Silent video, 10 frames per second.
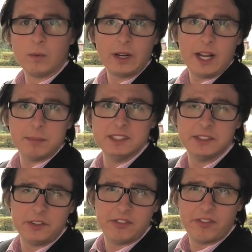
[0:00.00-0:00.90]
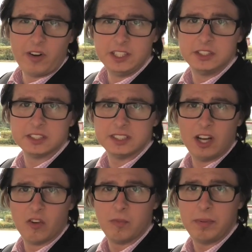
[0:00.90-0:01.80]
What happens if you find
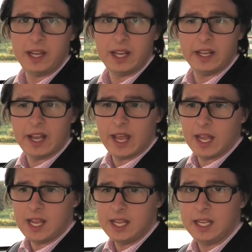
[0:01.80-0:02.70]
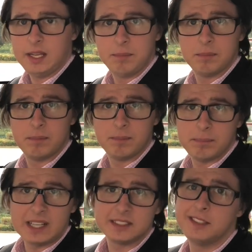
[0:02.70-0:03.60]
yourself being a
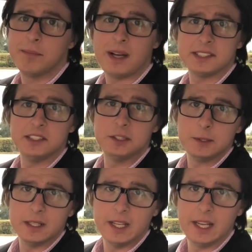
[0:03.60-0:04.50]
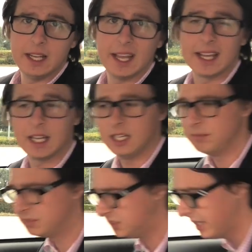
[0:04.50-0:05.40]
backseat passenger in the
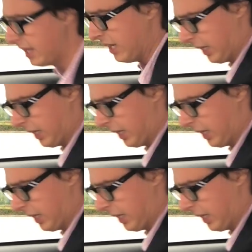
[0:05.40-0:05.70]
Eclipse?